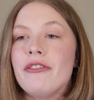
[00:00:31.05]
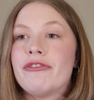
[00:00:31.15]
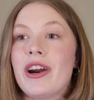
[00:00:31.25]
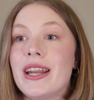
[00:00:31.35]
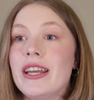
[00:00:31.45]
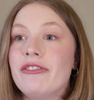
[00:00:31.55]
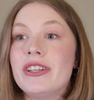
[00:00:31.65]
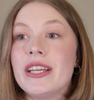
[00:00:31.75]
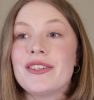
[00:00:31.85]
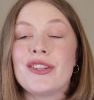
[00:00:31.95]
Friday
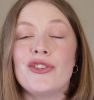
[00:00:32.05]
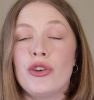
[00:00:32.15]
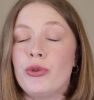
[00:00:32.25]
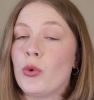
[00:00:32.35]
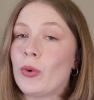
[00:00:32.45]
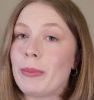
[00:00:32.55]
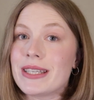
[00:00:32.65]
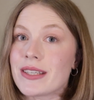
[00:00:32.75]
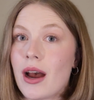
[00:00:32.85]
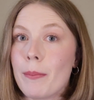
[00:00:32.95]
evening is the Junior
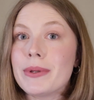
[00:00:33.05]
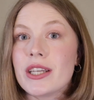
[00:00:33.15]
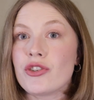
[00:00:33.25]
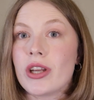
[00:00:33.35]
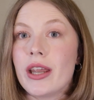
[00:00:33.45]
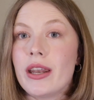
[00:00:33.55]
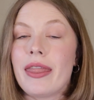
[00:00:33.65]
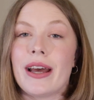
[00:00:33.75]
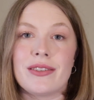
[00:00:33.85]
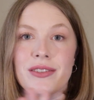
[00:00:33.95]
Women's competition.
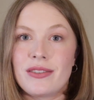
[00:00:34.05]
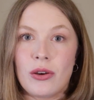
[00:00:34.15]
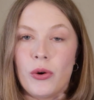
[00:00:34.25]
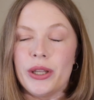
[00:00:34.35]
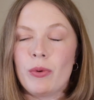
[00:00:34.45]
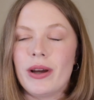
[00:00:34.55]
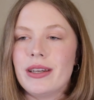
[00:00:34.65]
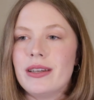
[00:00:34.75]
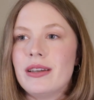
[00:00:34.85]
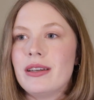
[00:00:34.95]
That's only
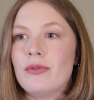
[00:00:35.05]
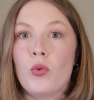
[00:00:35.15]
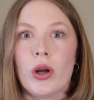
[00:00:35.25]
one